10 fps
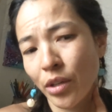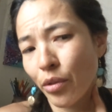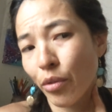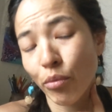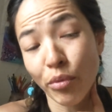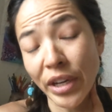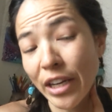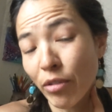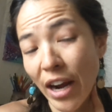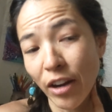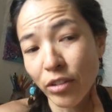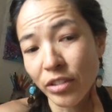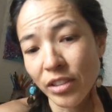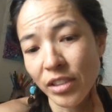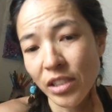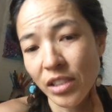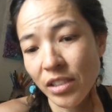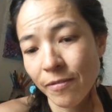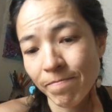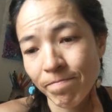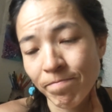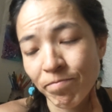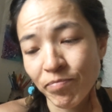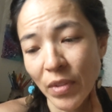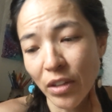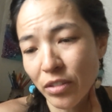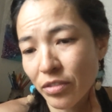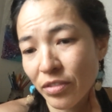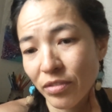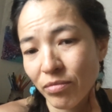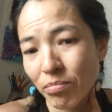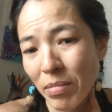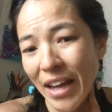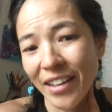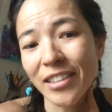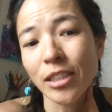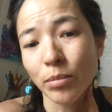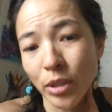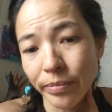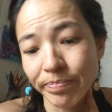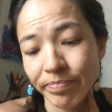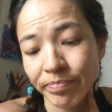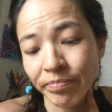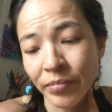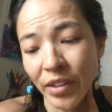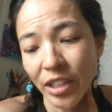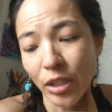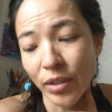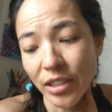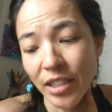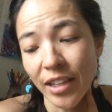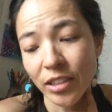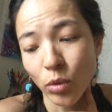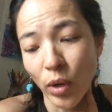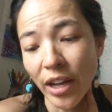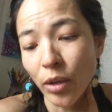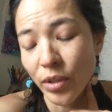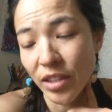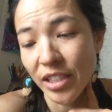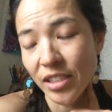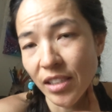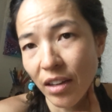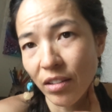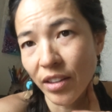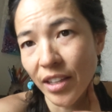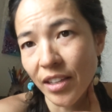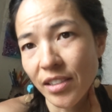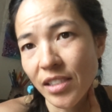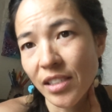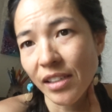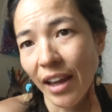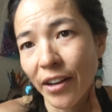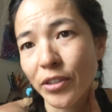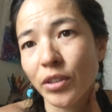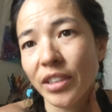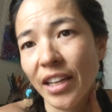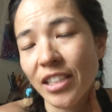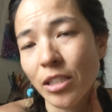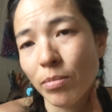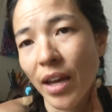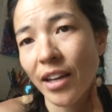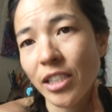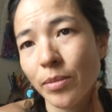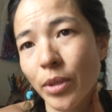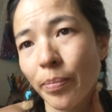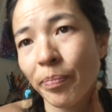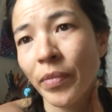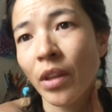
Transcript: 3 rounds of maximum. And it takes a while with these subtle things to actually get to maximum.